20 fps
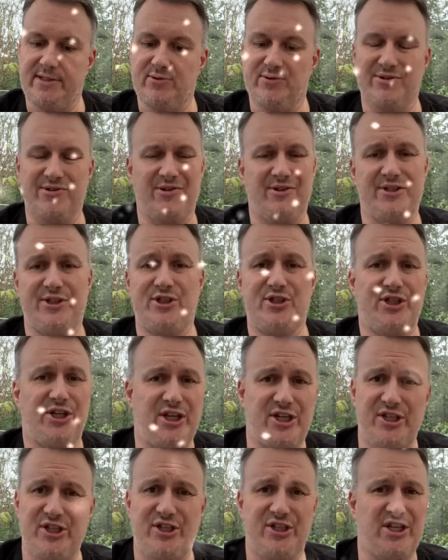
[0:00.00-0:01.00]
Also got
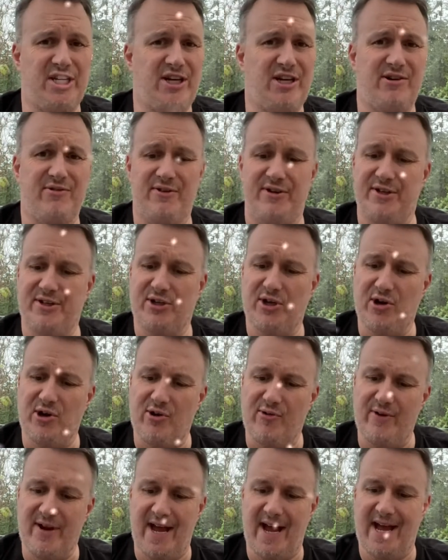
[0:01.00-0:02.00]
ginger and
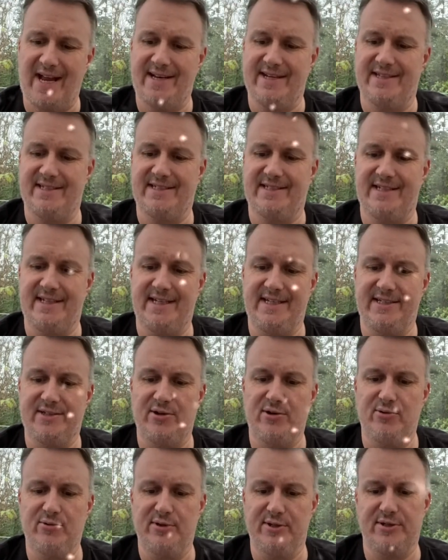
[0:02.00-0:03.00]
coriander seeds.
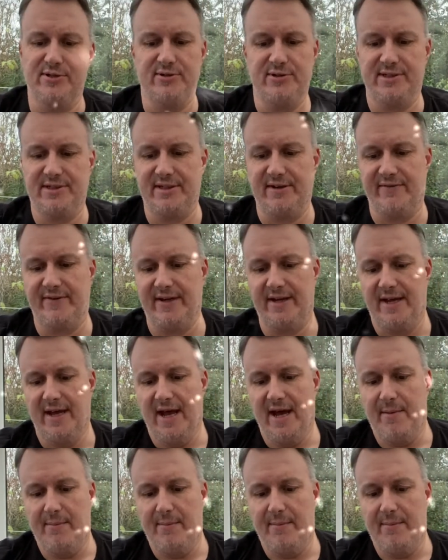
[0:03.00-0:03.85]
Got all the sort of stuff in it.